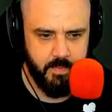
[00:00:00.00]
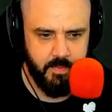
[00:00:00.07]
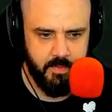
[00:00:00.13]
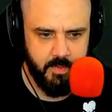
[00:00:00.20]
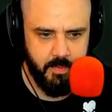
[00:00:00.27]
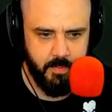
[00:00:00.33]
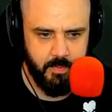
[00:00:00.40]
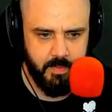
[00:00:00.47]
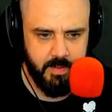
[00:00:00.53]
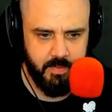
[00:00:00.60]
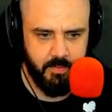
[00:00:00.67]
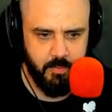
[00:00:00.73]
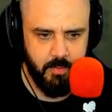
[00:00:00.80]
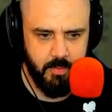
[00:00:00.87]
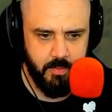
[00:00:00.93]
So this
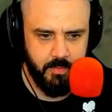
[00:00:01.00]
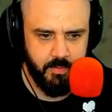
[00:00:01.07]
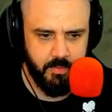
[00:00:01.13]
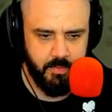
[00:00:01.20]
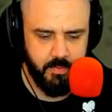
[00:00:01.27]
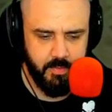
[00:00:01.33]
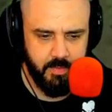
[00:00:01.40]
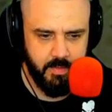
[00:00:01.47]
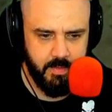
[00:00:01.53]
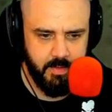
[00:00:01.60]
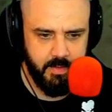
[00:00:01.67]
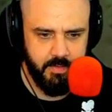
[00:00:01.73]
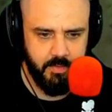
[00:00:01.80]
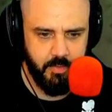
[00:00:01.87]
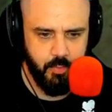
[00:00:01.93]
cross
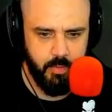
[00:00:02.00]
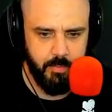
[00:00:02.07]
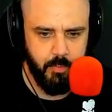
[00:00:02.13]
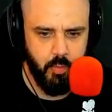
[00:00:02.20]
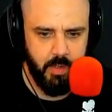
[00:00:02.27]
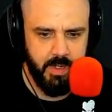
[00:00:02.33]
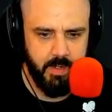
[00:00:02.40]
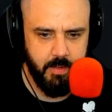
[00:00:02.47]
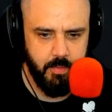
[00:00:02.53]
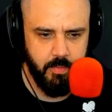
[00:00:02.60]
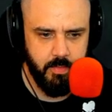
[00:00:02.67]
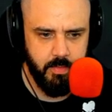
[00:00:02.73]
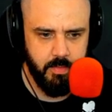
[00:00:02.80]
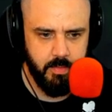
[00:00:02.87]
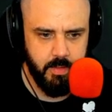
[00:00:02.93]
is no bueno.
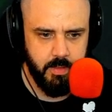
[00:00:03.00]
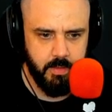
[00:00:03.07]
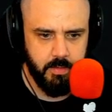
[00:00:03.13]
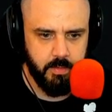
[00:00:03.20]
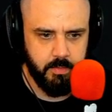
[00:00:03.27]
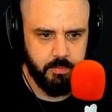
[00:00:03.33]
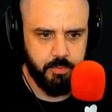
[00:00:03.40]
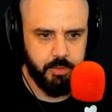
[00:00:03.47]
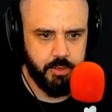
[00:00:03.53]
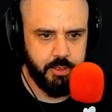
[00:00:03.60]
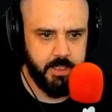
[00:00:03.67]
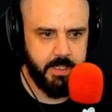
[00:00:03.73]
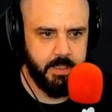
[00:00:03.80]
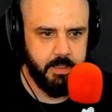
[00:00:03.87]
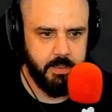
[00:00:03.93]

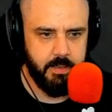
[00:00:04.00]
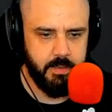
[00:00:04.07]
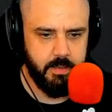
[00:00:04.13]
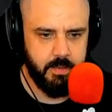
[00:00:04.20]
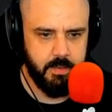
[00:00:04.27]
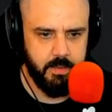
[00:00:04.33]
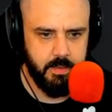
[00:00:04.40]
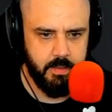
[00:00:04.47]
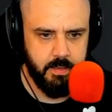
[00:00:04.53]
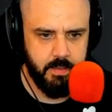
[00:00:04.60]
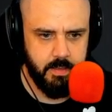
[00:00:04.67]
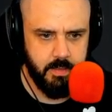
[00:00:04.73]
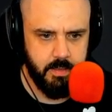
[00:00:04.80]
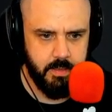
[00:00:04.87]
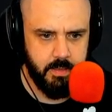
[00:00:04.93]
Shit.
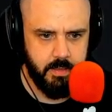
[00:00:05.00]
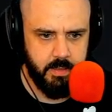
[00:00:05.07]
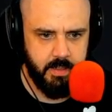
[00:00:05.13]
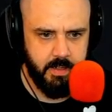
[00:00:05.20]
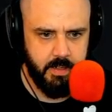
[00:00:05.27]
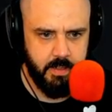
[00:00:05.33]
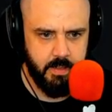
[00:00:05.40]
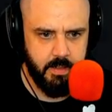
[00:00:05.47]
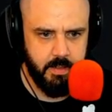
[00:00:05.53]
Okay.